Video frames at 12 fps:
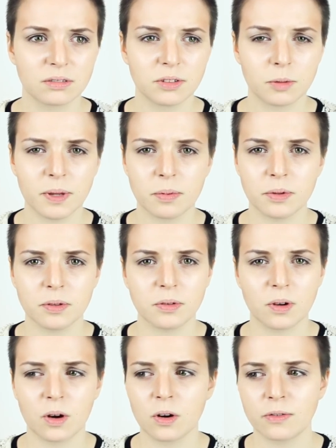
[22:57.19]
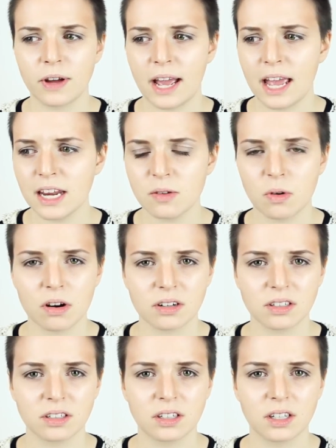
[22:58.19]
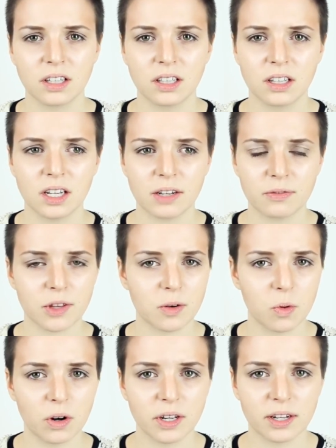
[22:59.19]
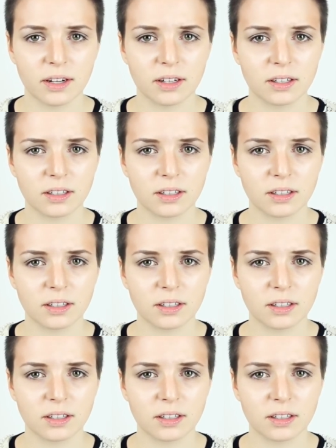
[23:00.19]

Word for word: for the people you know, for anyone, if they want it.